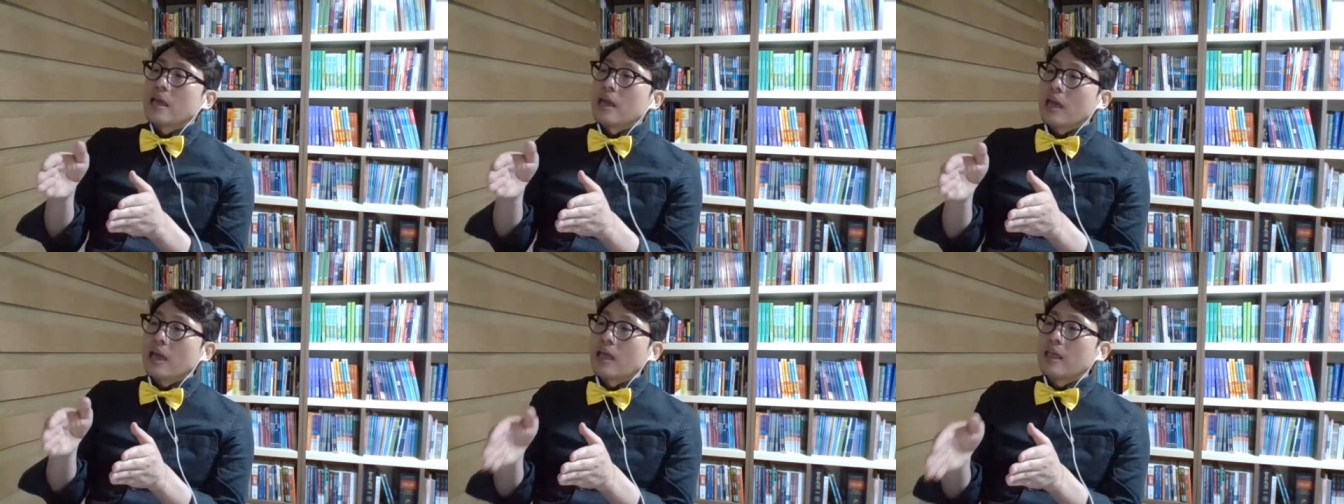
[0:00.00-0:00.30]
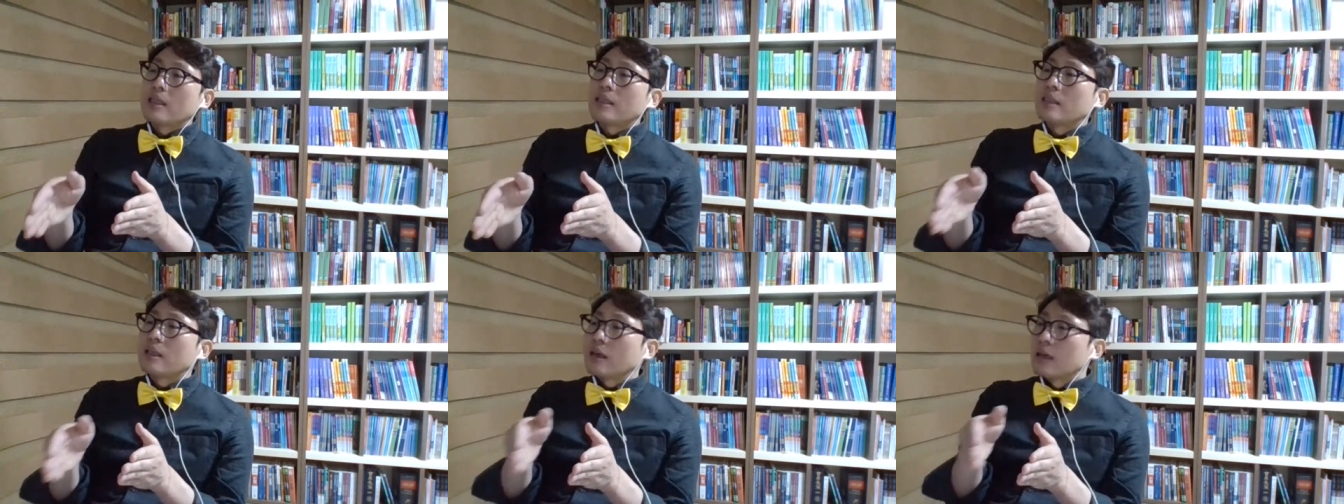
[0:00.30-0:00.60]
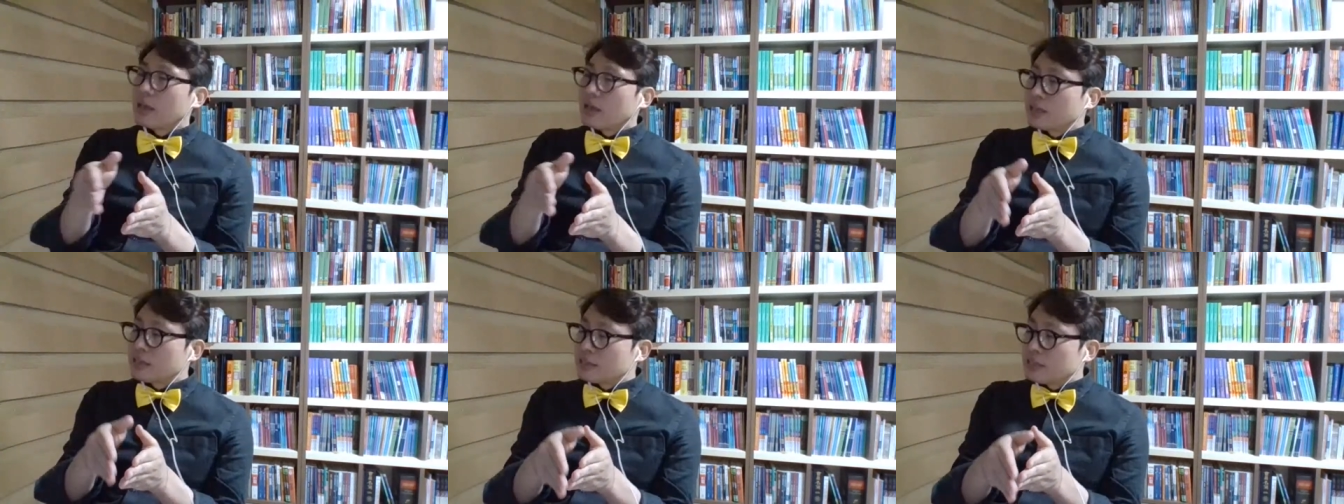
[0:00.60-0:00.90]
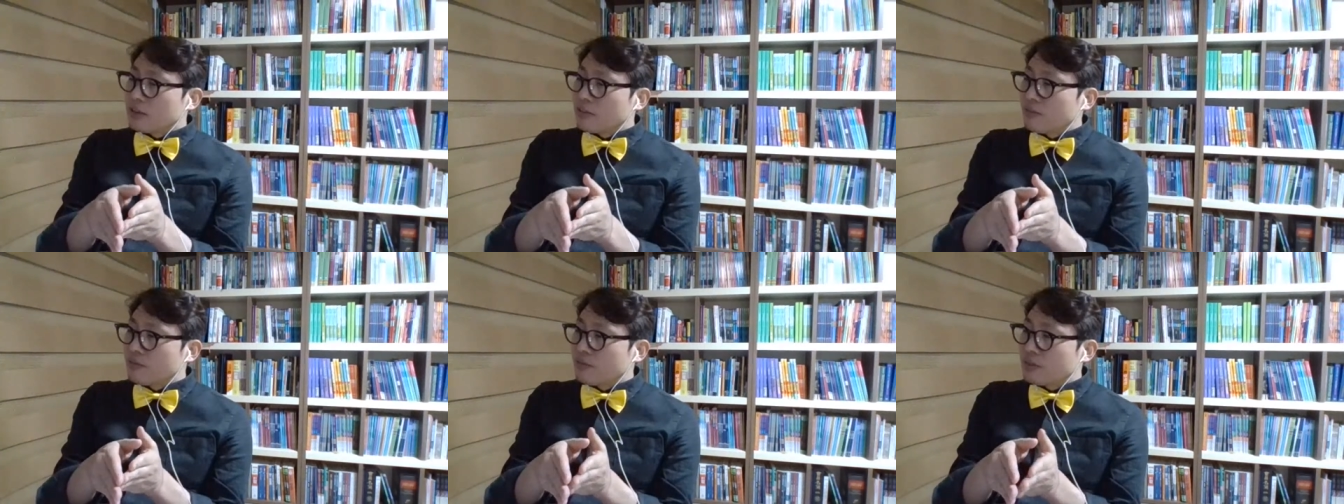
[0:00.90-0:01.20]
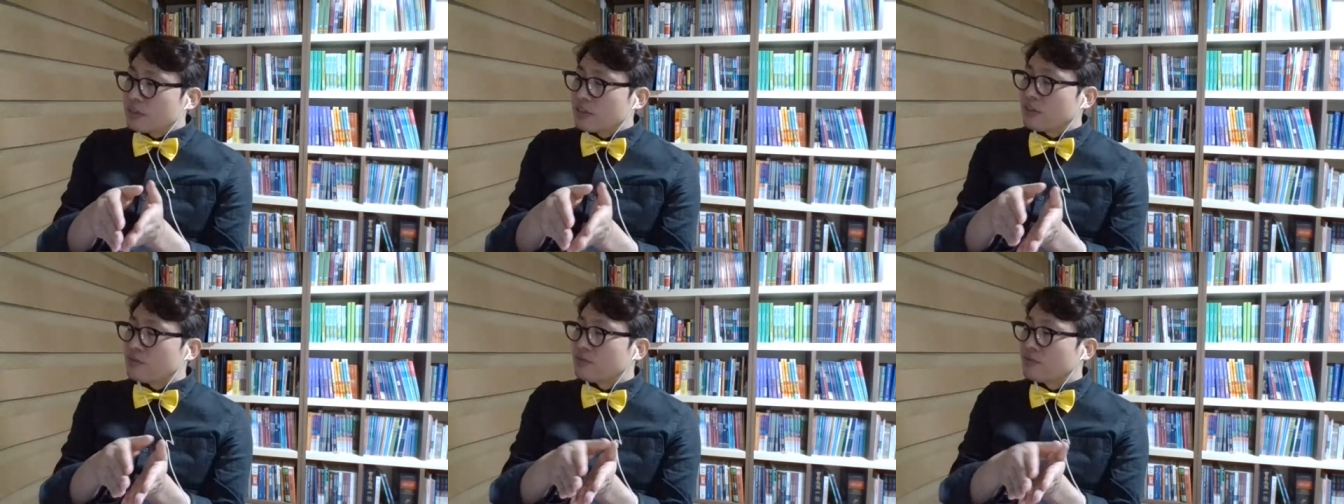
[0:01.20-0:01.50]
and the E7
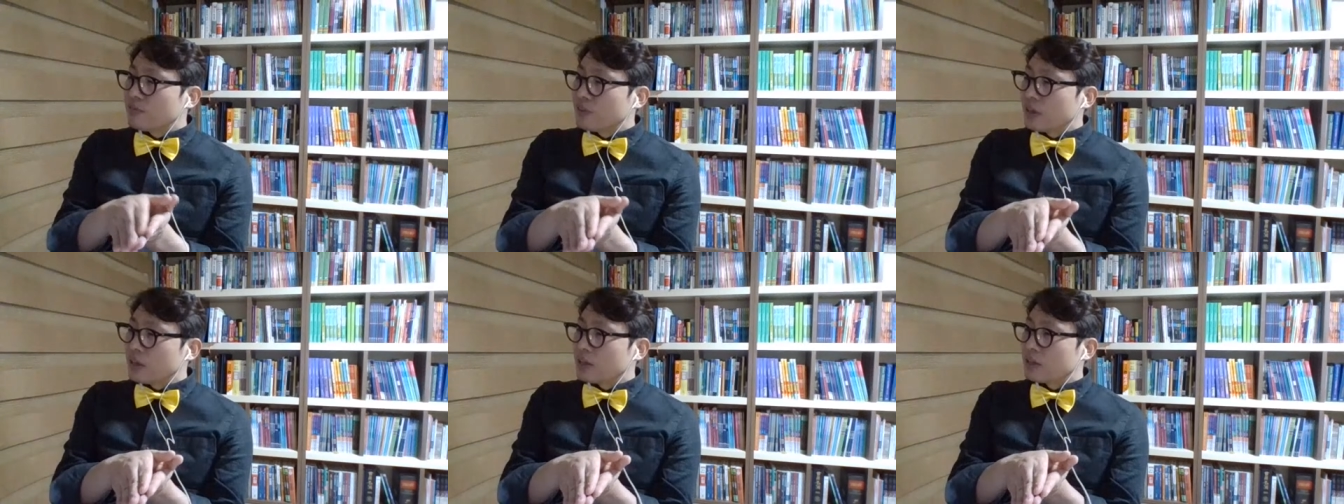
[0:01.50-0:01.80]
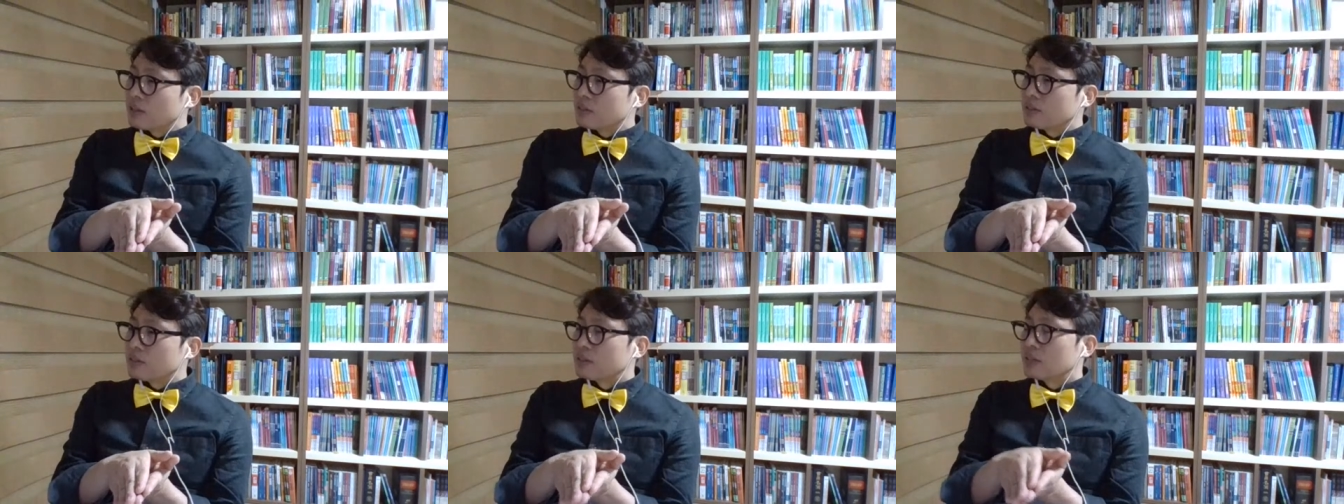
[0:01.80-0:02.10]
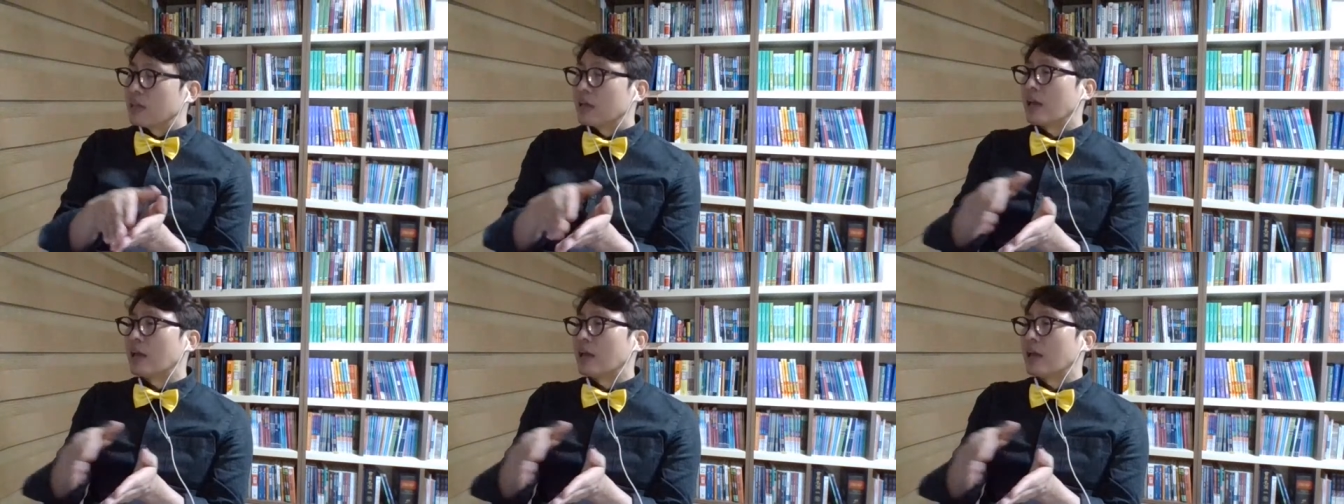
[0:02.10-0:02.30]
visa field,